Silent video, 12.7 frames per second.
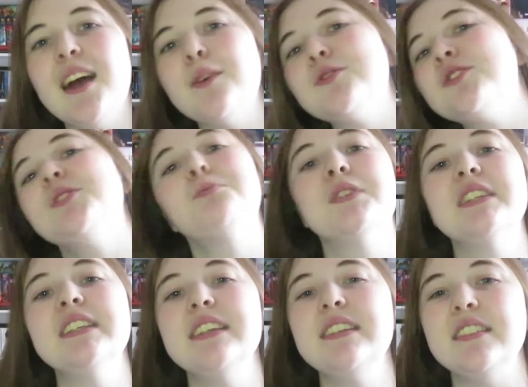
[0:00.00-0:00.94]
I was just
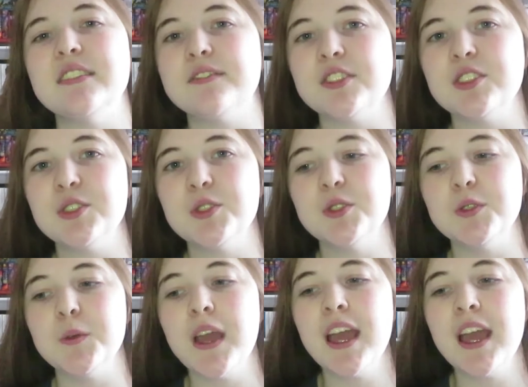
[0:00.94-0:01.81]
pretty indifferent to.